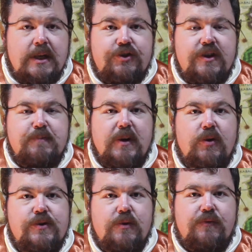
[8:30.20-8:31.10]
Just
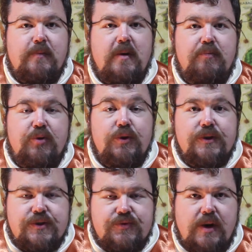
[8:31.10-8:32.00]
because you're from a
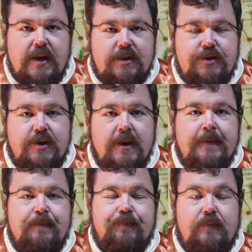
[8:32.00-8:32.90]
Brutus race,
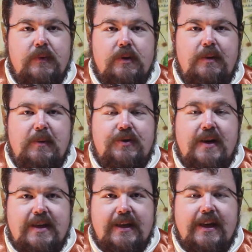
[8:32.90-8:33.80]
let me try
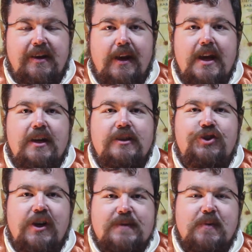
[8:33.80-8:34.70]
that again.
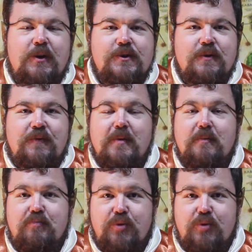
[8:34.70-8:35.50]
Just because you're from a